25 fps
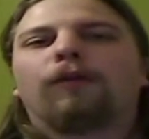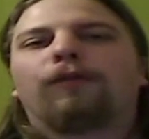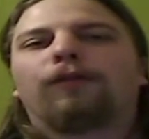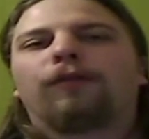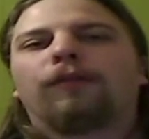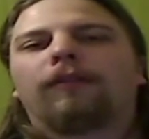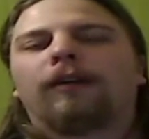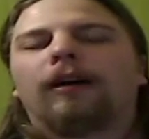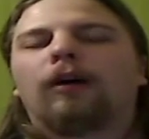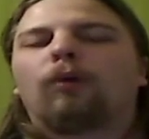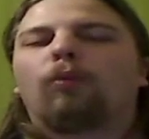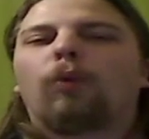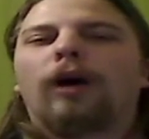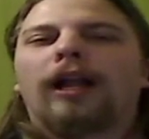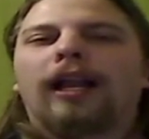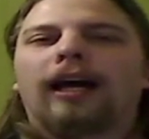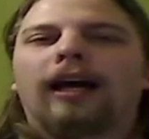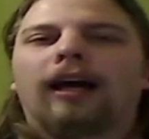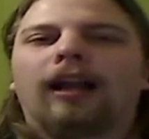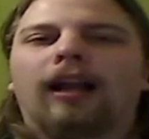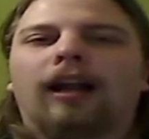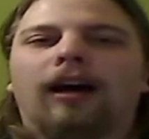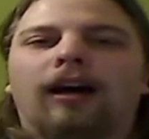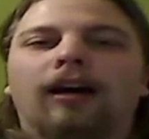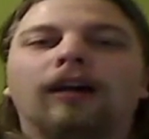of
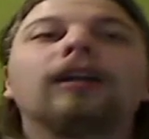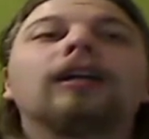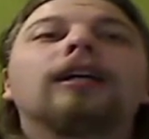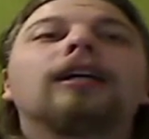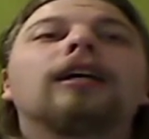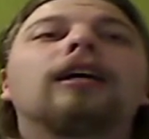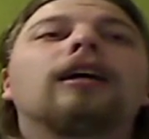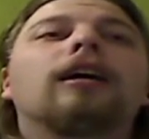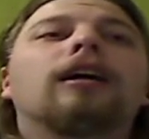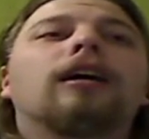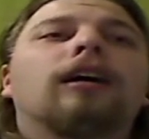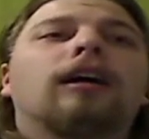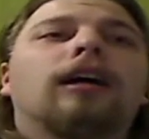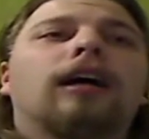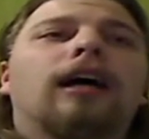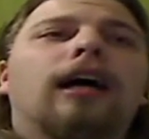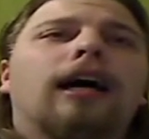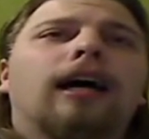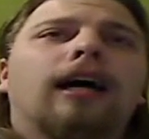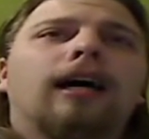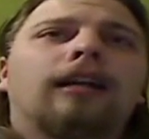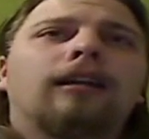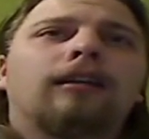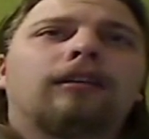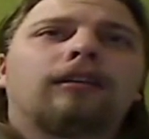Valhalla,
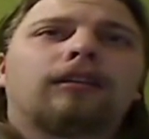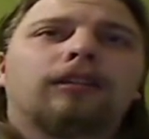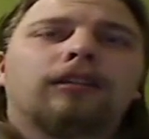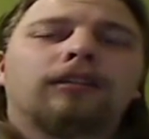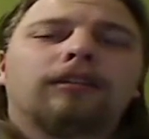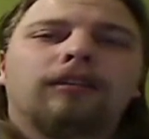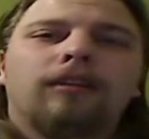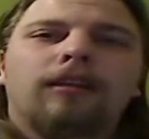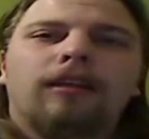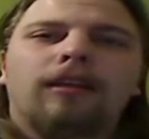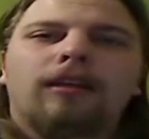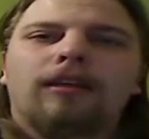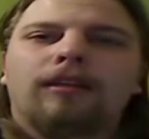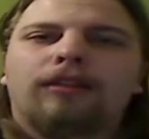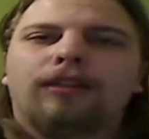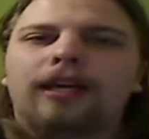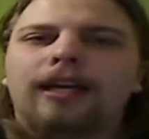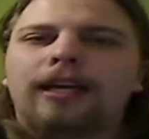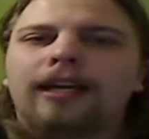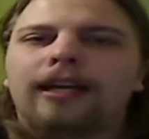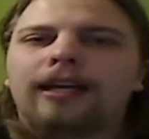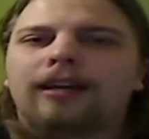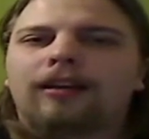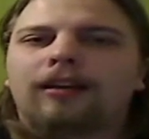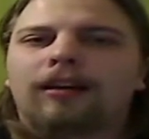and
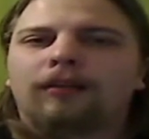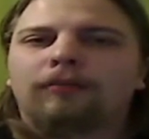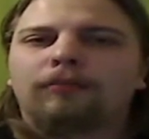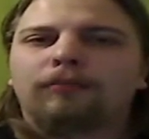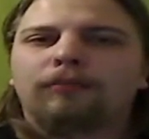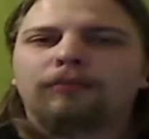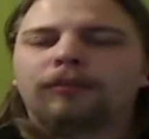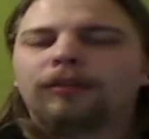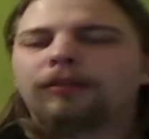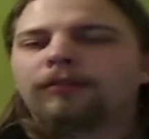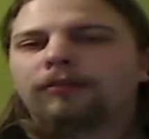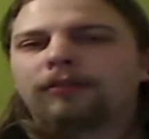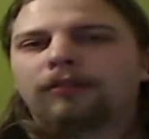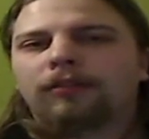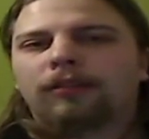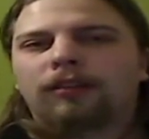they come